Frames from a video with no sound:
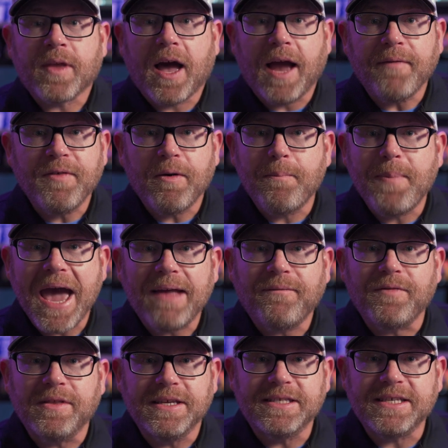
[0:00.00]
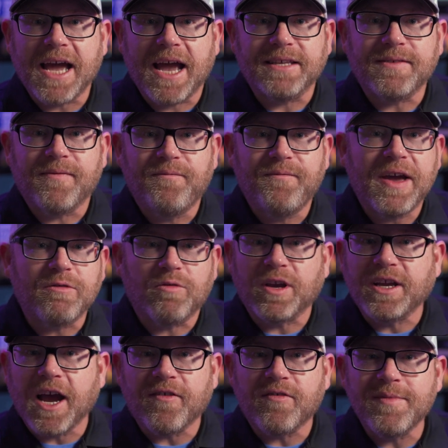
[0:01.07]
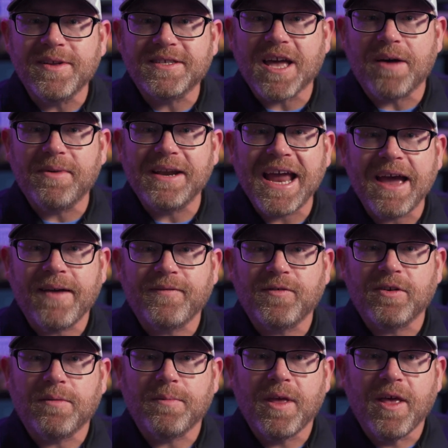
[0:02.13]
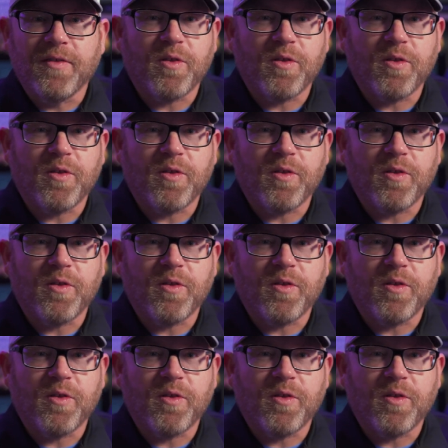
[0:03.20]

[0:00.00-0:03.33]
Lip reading: I felt bad for these guys. The federal government's coming after them.